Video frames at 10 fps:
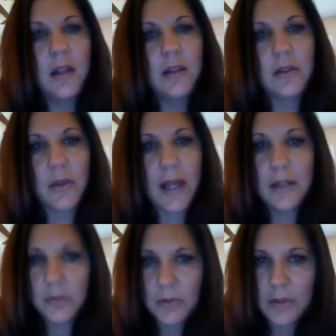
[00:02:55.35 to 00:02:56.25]
So
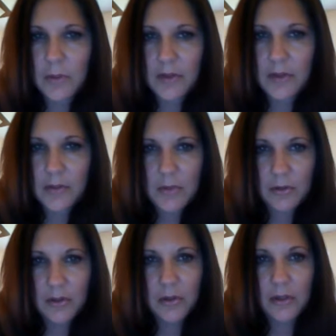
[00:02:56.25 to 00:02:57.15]
that's really where it's the most
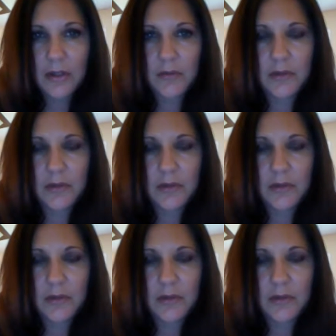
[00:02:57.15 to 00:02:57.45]
lucrative,